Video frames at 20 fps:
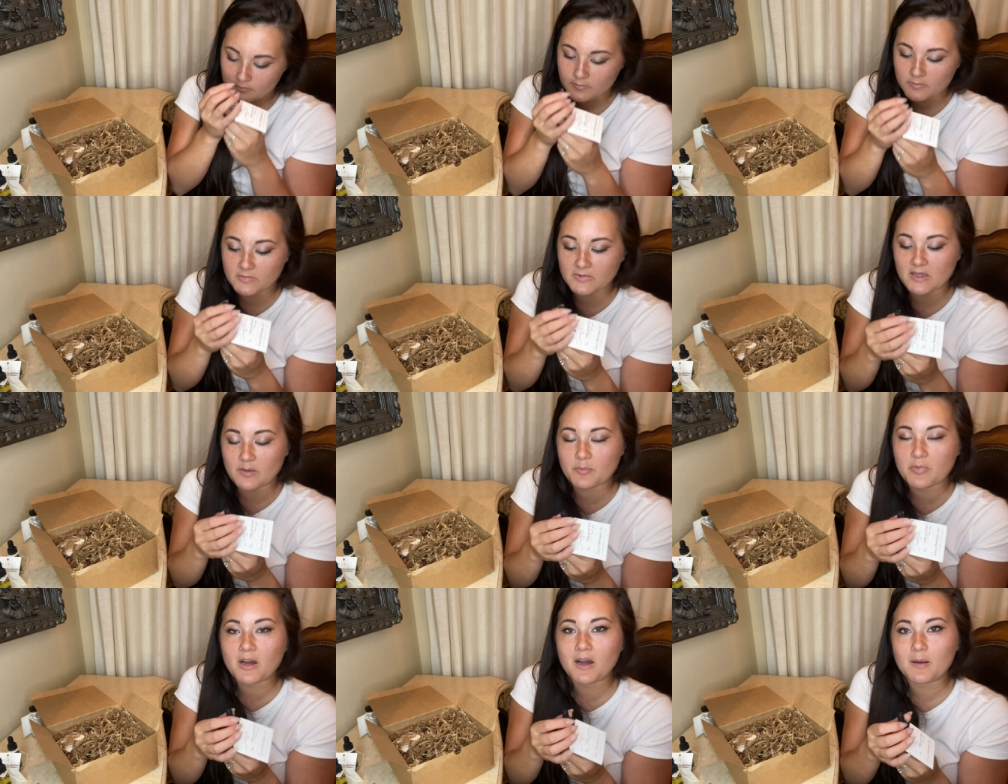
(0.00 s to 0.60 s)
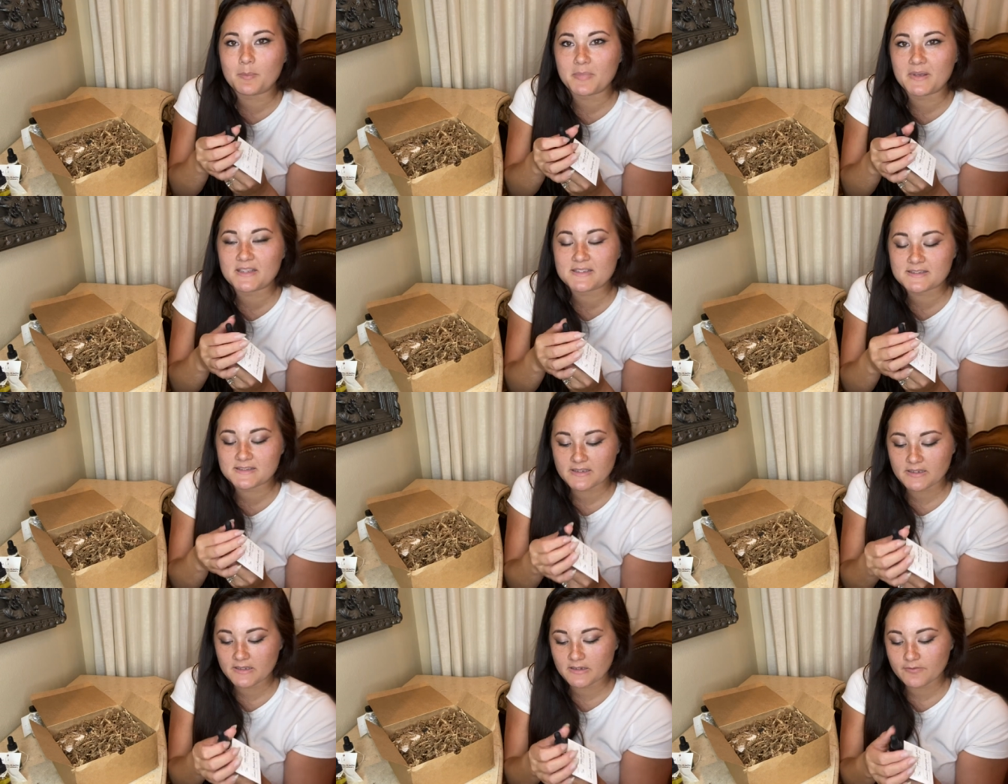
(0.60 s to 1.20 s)
and that poppy
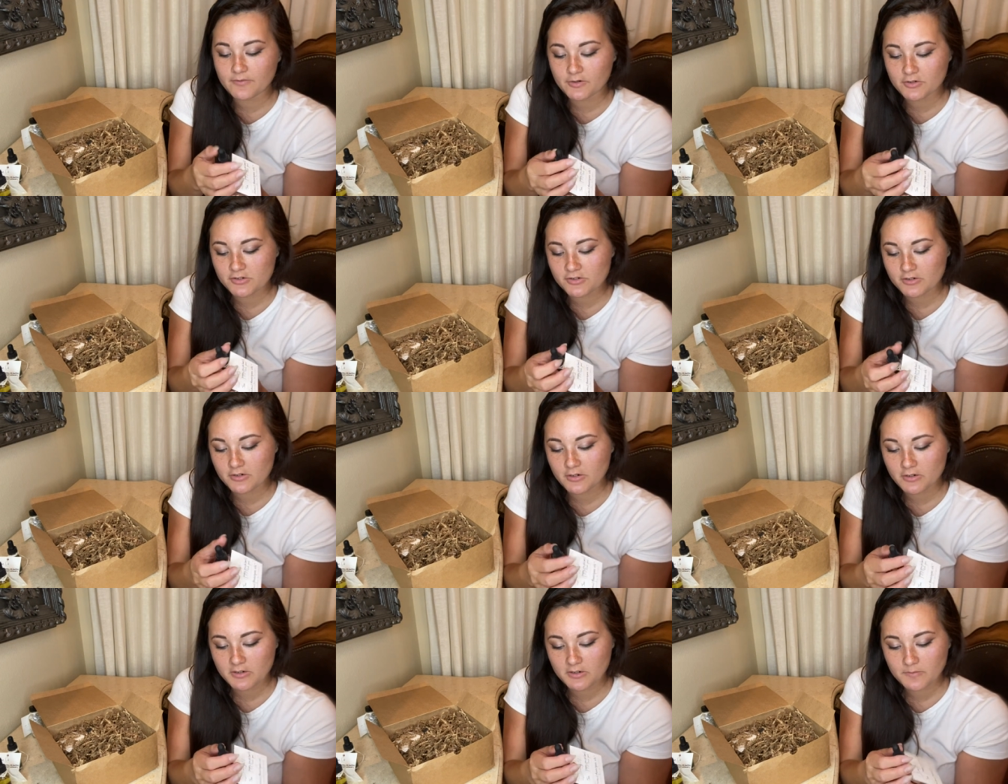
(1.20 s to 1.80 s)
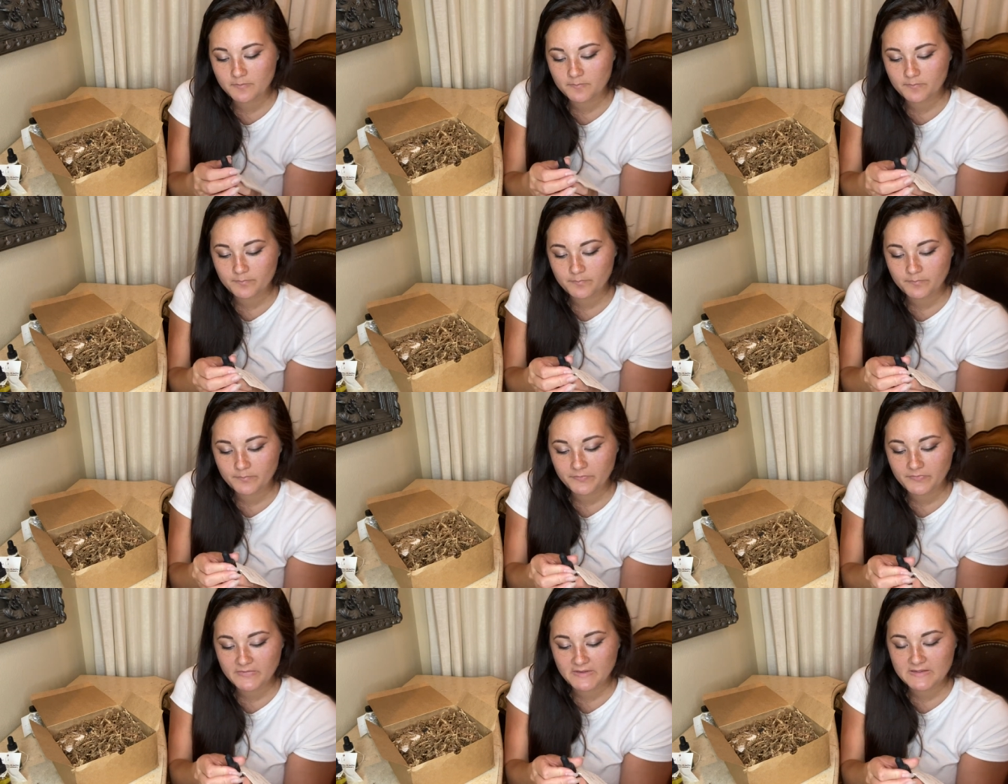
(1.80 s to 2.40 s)
seed for sure.
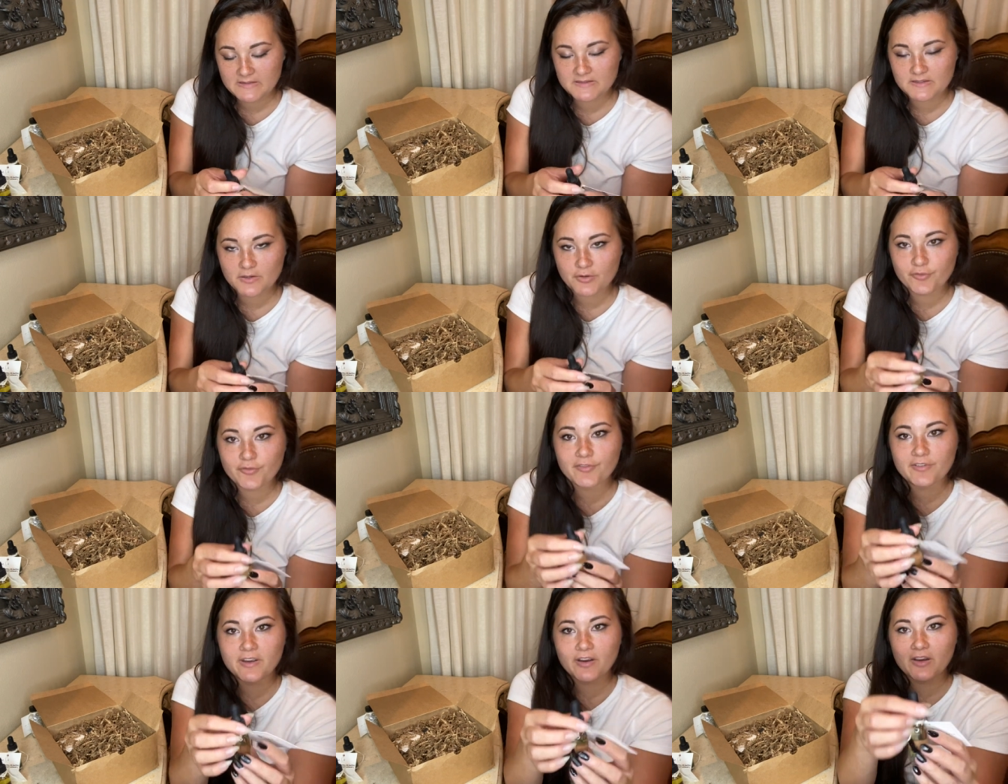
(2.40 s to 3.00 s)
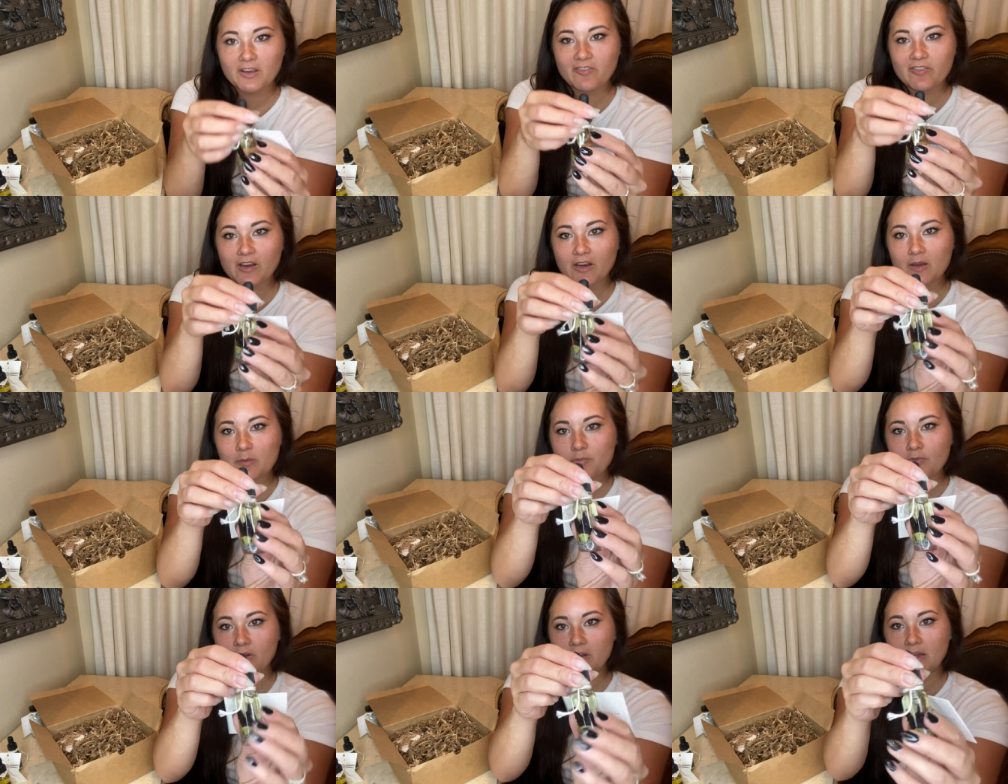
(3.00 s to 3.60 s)
So very,
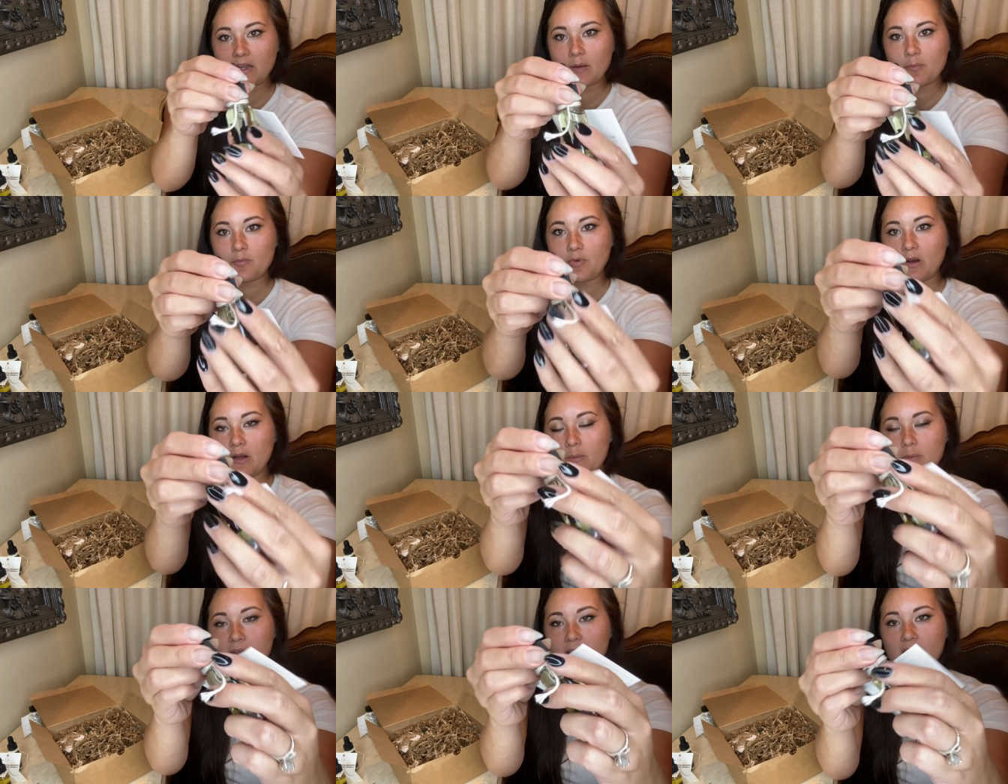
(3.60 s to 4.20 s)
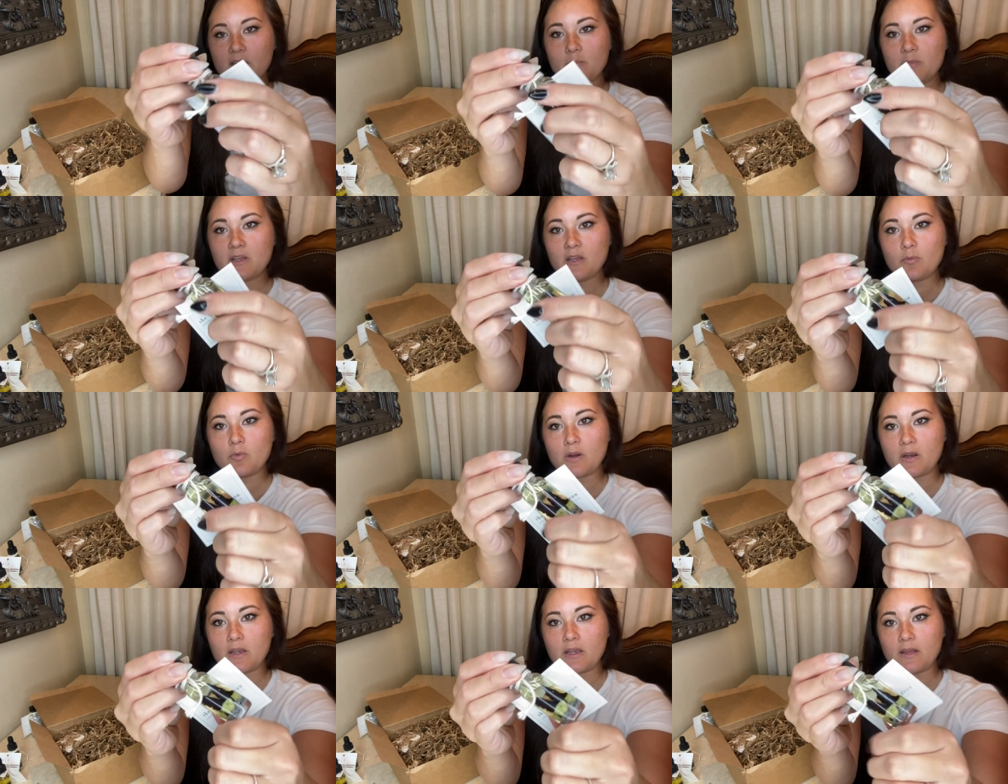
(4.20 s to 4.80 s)
very pretty. I'm probably gonna be
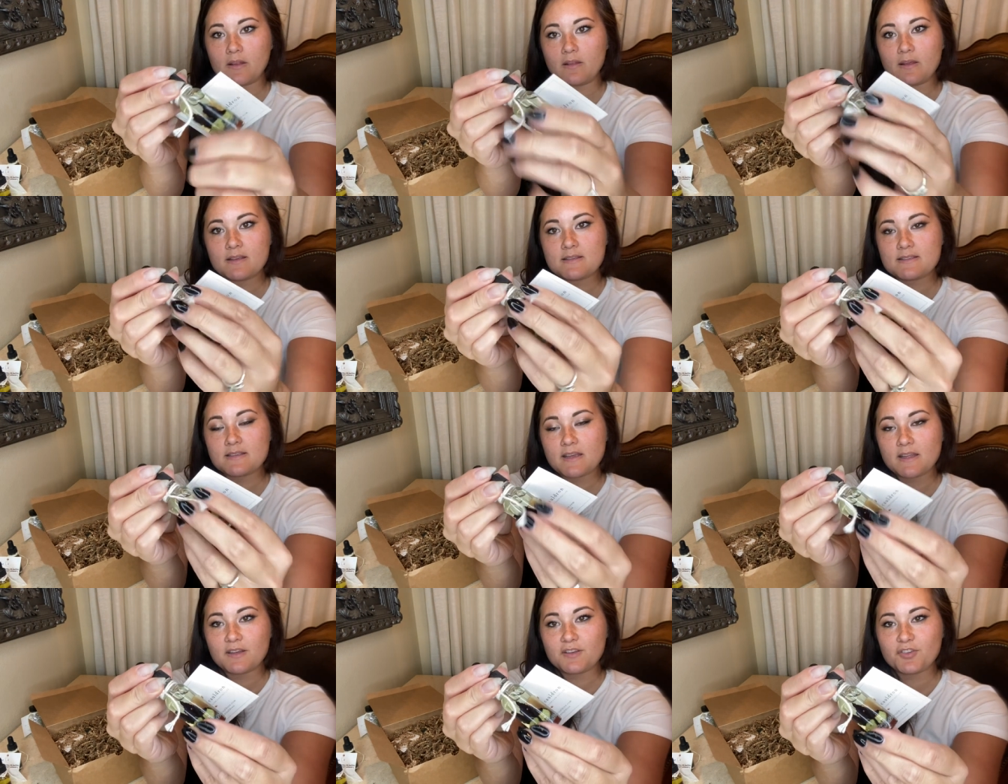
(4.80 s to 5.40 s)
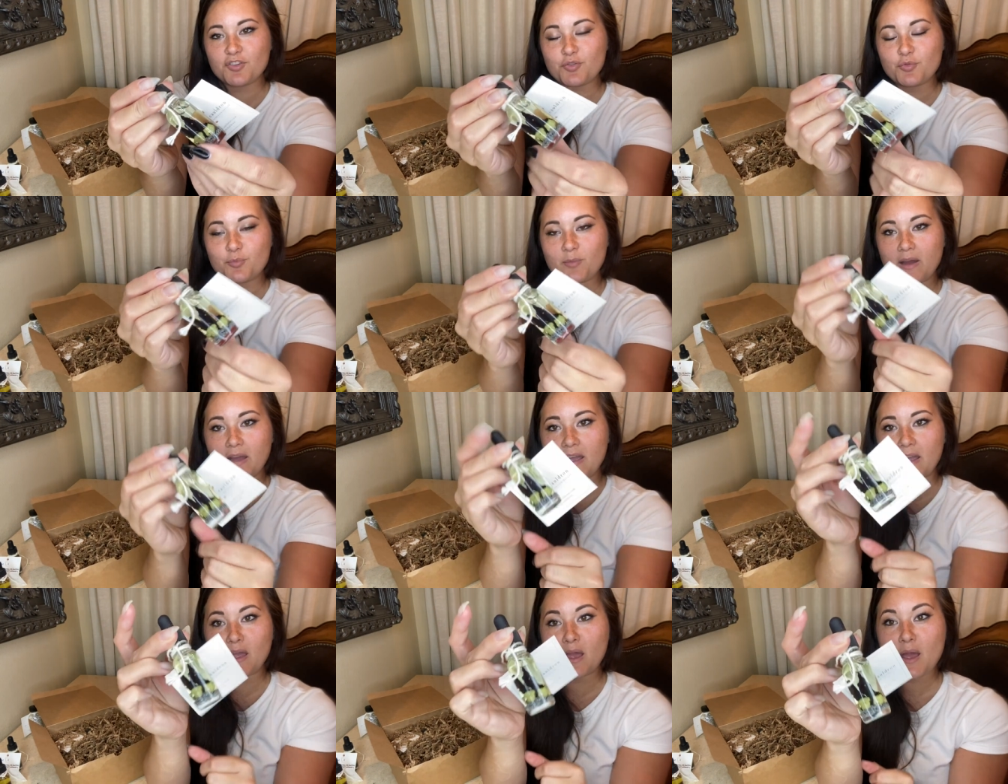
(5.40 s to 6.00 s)
working this into
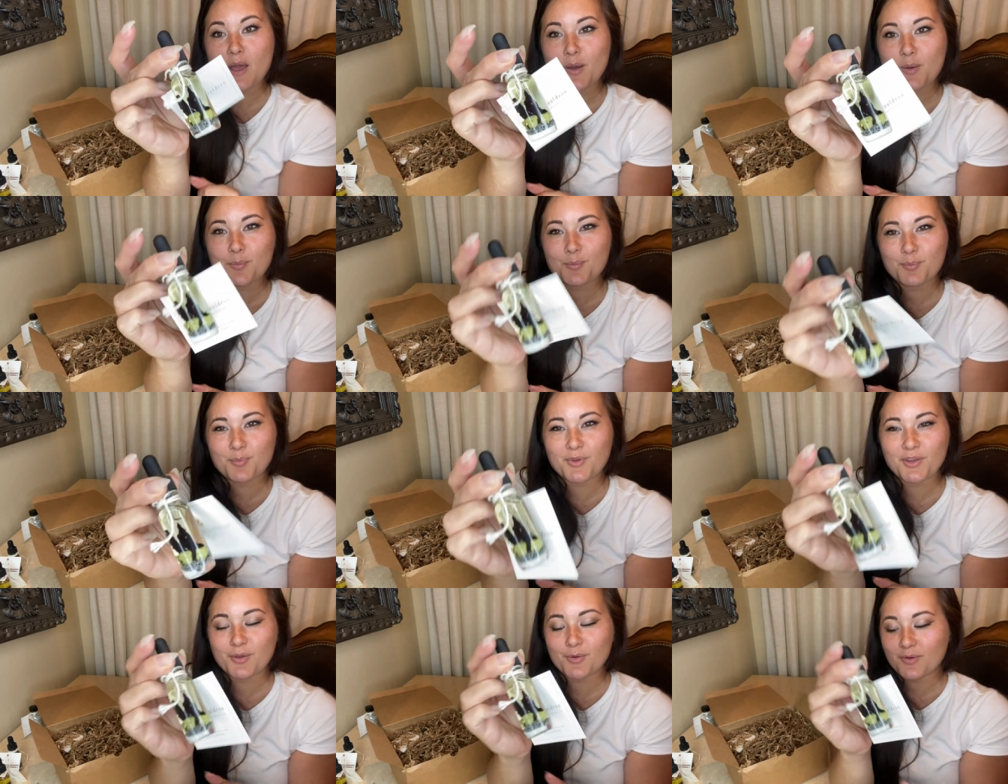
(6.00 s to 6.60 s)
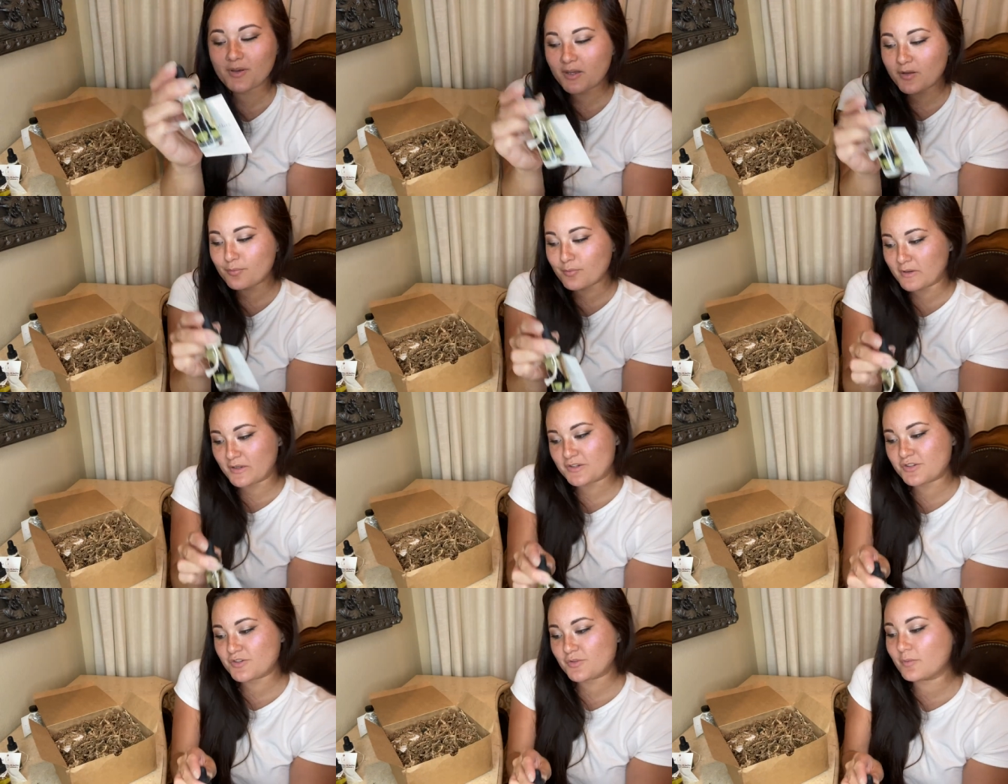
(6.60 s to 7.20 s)
my beauty
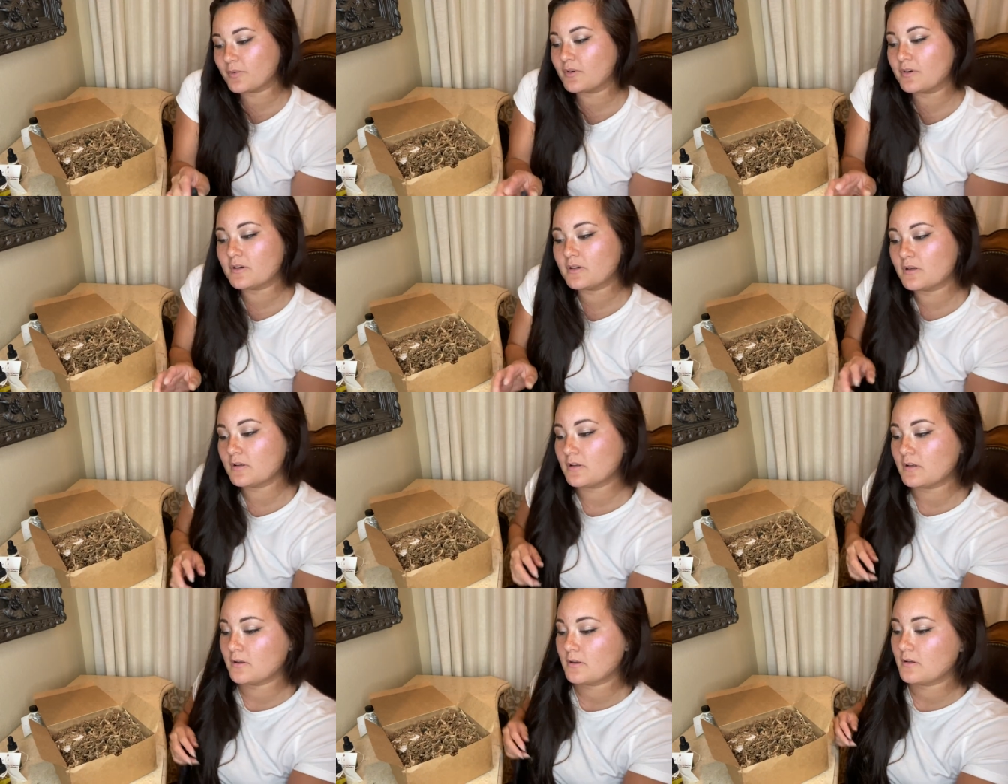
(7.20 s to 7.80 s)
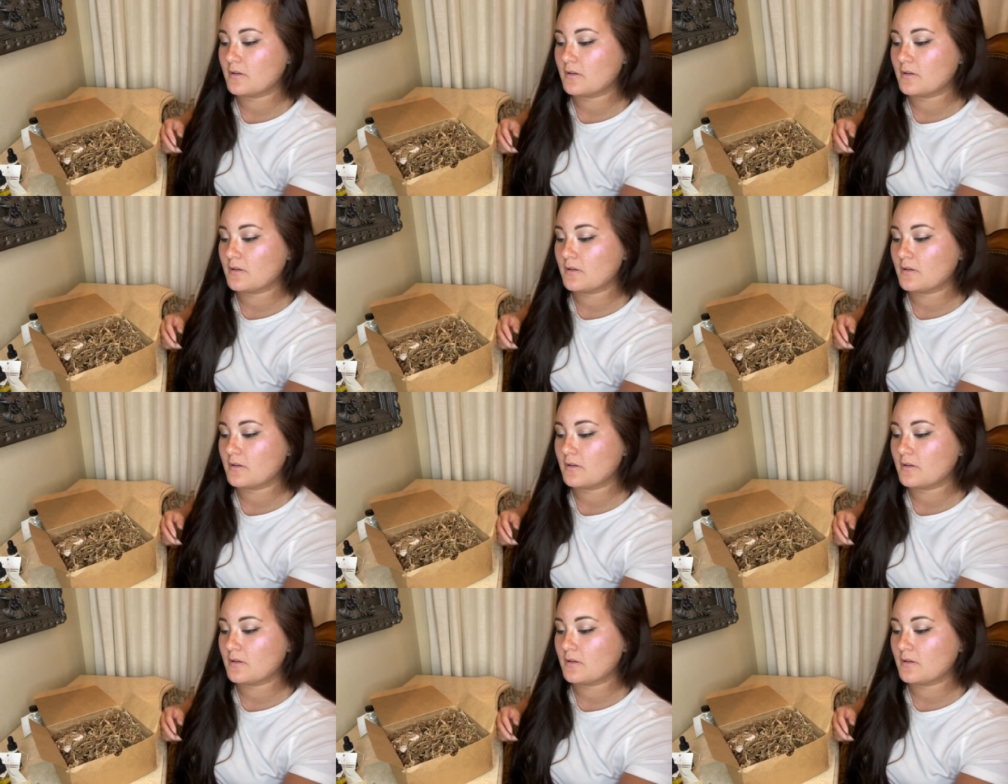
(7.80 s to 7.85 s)
ritual